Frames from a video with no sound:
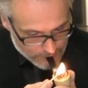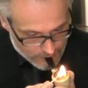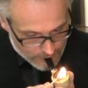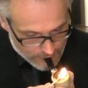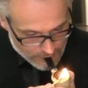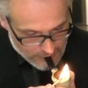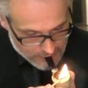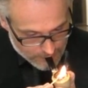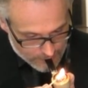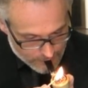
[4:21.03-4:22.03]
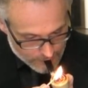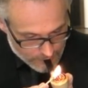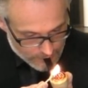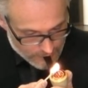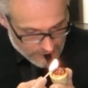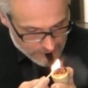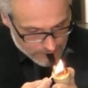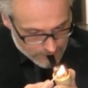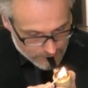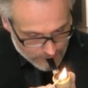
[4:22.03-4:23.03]

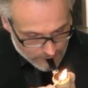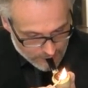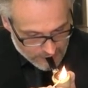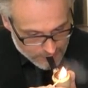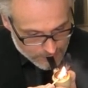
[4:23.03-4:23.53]
(no one is talking)